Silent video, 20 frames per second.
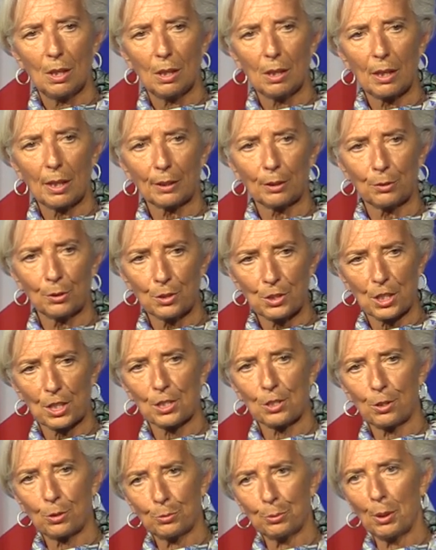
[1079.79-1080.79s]
like
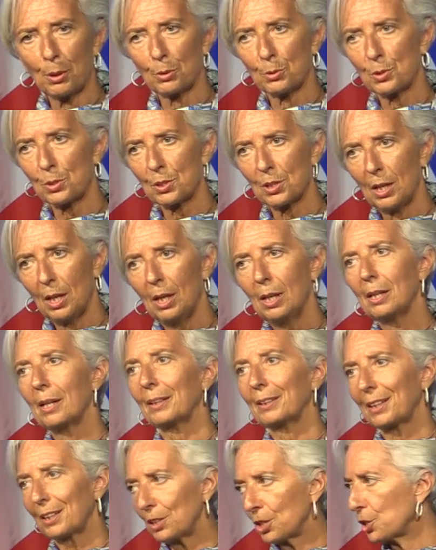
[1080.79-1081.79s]
congested roads,
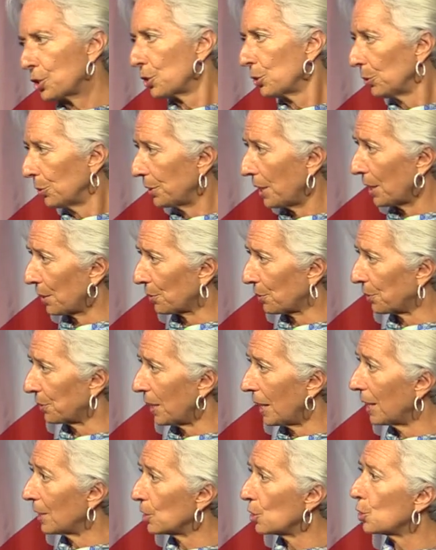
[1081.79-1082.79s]
like additional death,
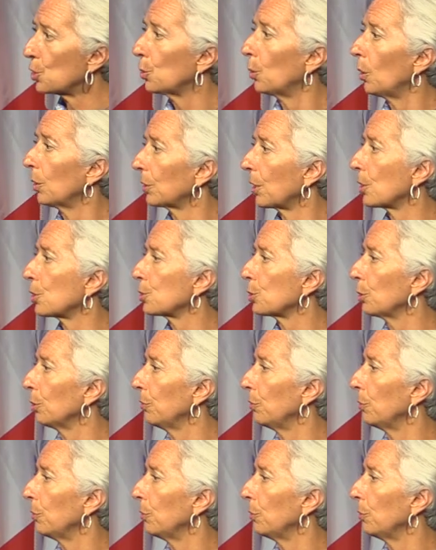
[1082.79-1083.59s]
and so on and so